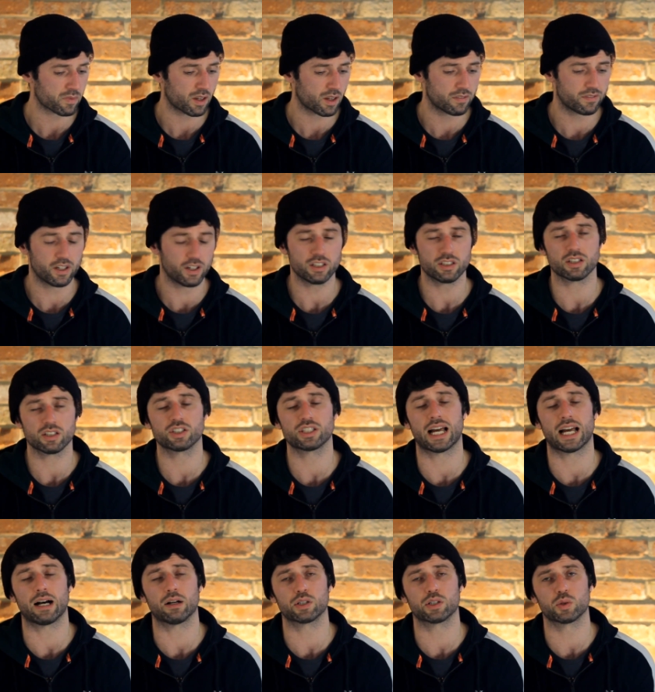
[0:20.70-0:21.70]
First,
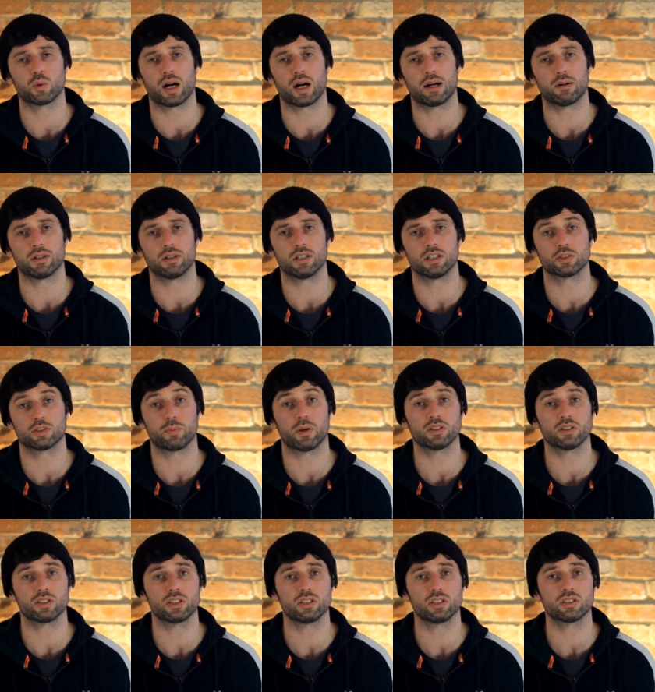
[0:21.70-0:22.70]
shout out to our
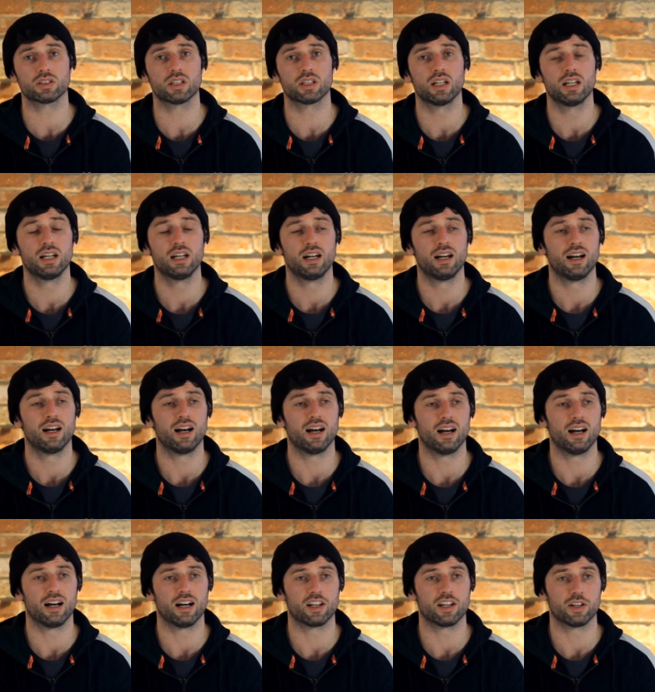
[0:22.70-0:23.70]
sponsors,
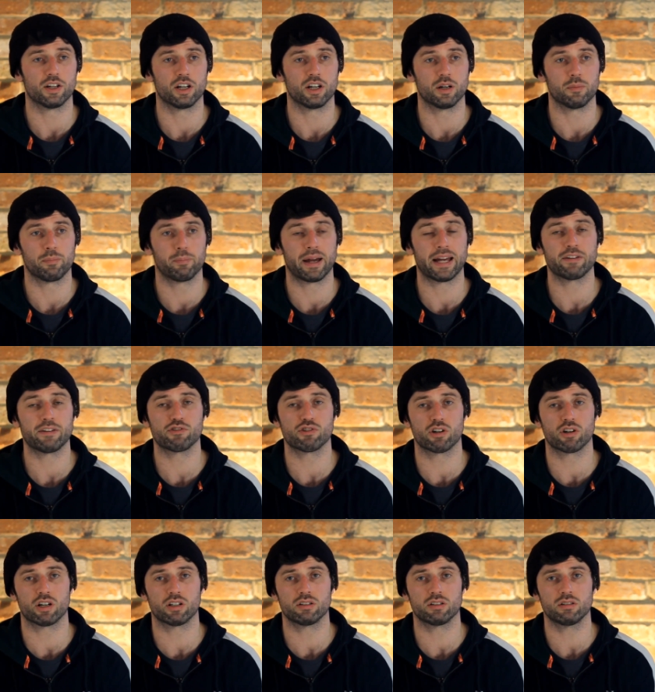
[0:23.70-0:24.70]
the
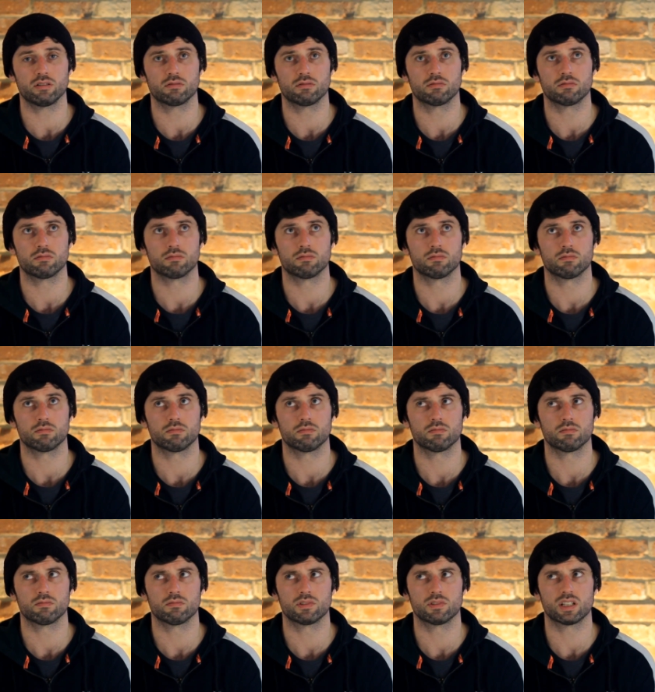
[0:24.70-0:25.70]
Patreon
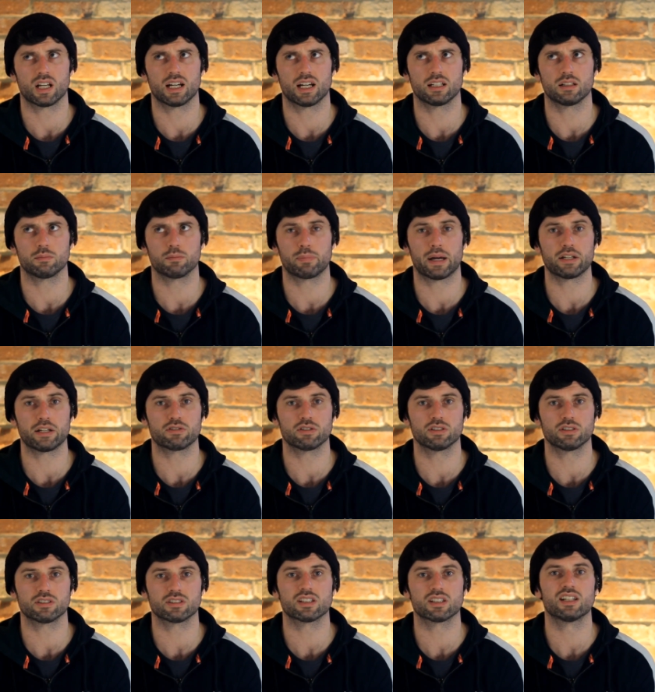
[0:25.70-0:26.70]
site
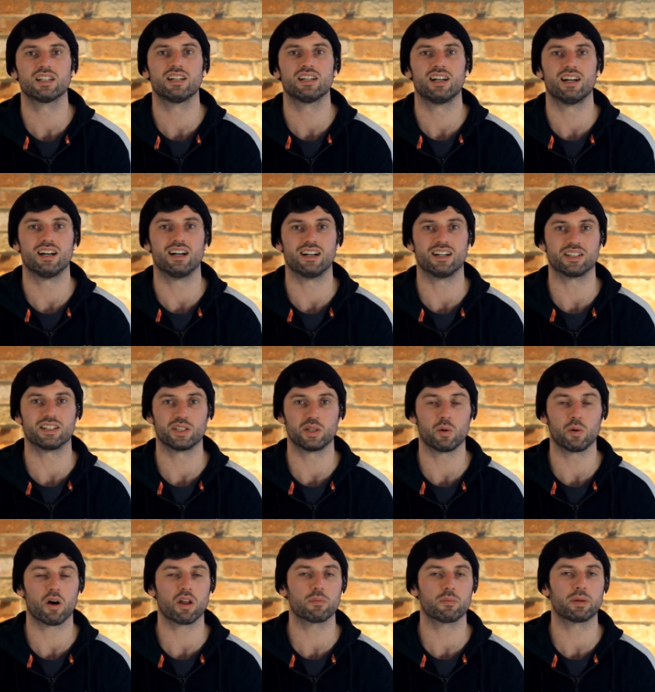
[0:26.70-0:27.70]
patrons.
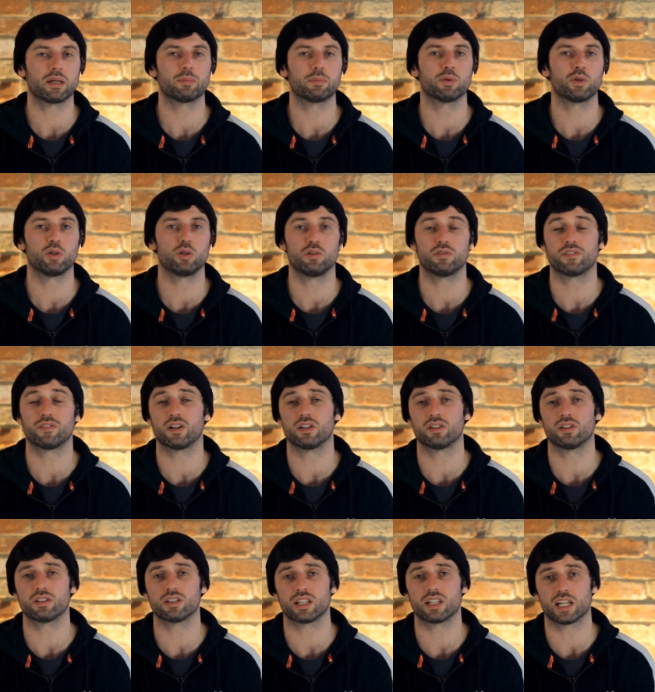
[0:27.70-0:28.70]
You are the people who
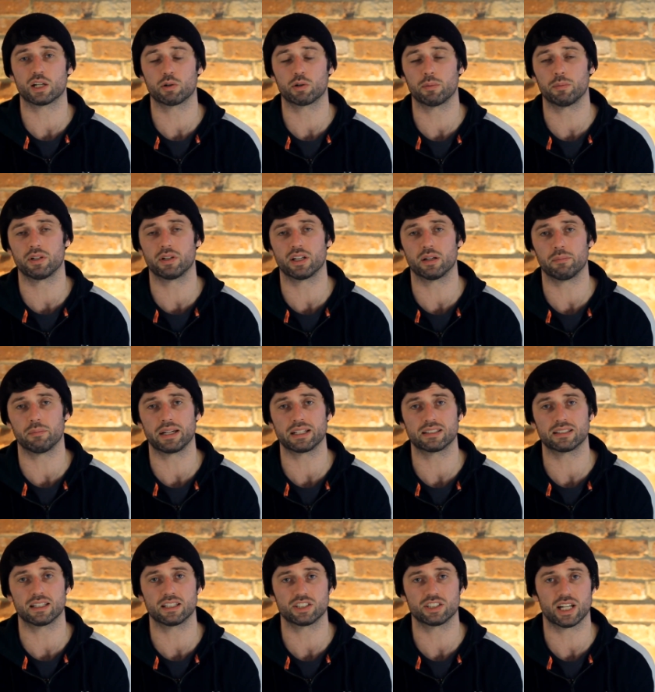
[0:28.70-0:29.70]
fund the equipment that
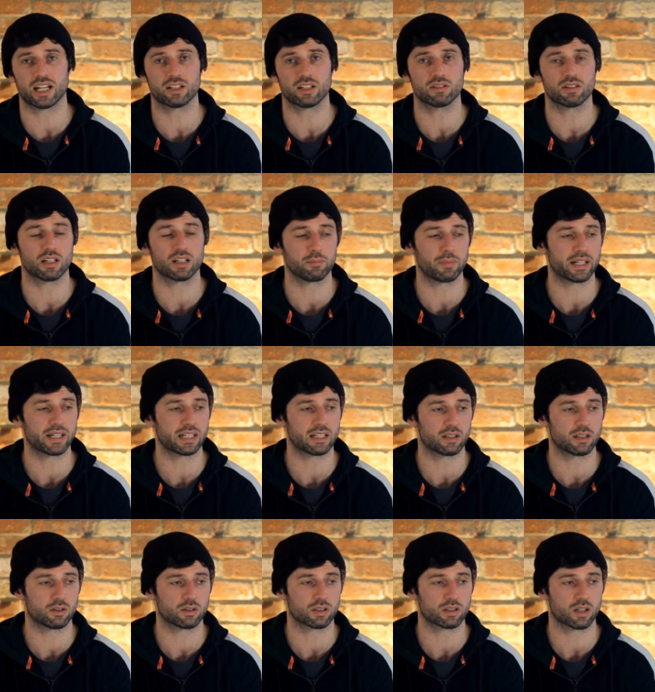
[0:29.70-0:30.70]
make this channel and make it
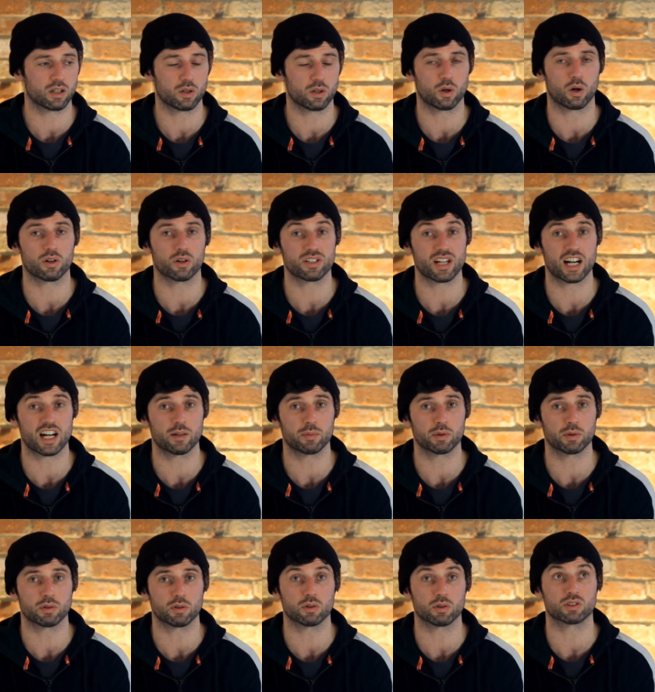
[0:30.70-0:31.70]
look not
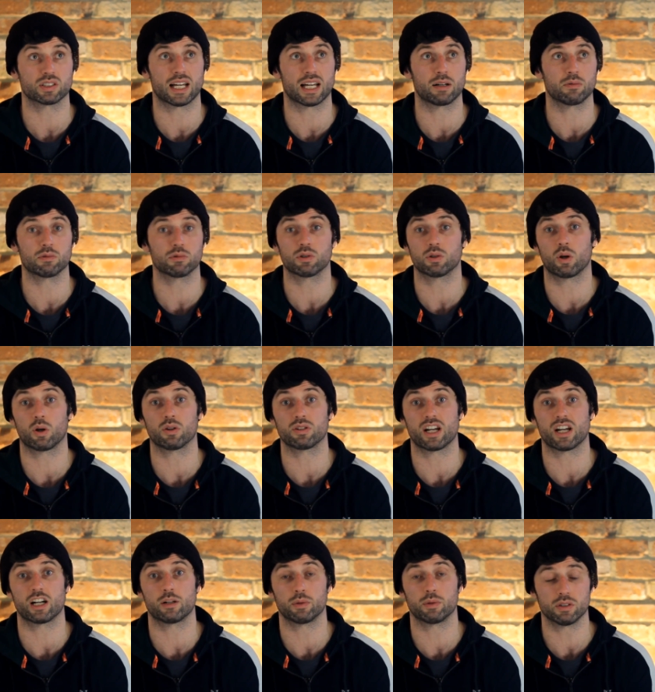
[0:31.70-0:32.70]
terrible or sound not
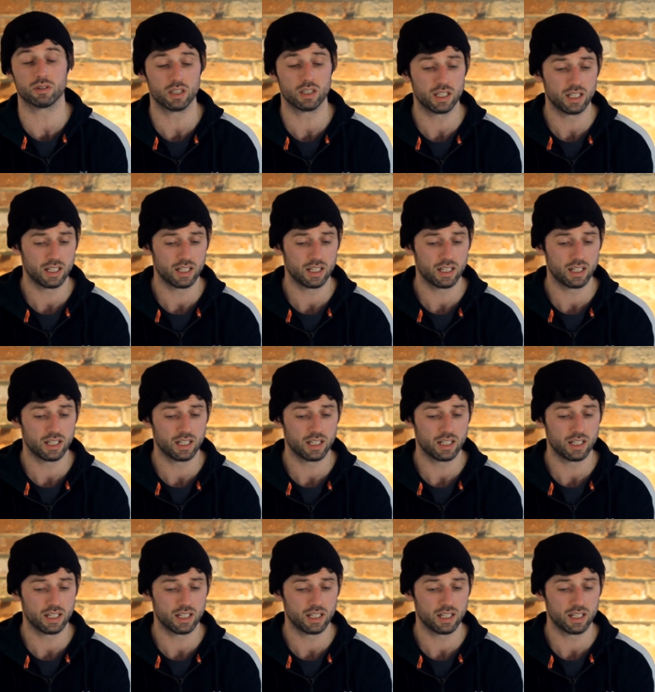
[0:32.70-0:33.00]
terrible.